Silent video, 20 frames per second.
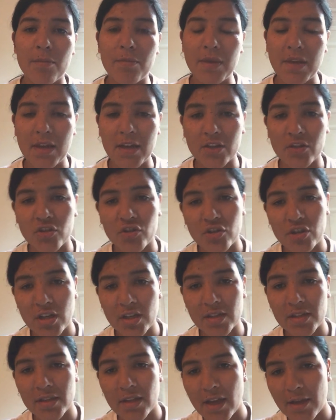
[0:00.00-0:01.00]
Because
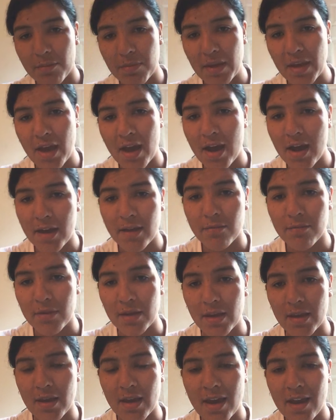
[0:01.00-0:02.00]
just like behind
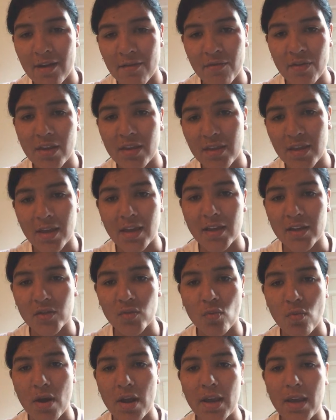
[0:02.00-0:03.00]
me, everything
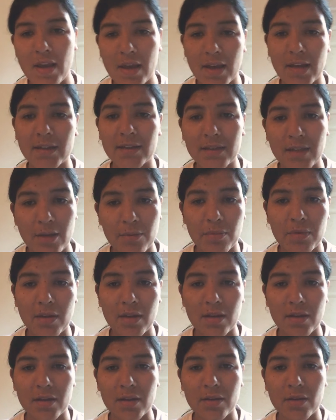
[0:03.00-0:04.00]
is white except
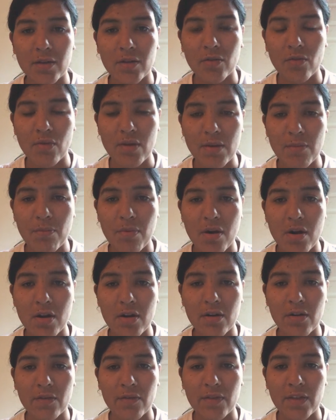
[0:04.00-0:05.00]
the green
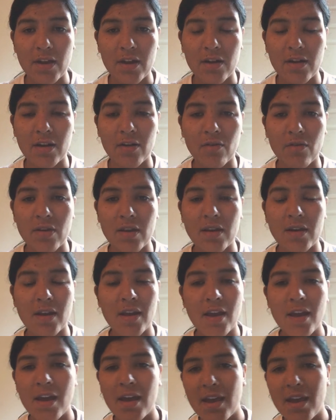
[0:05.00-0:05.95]
part of there in the green,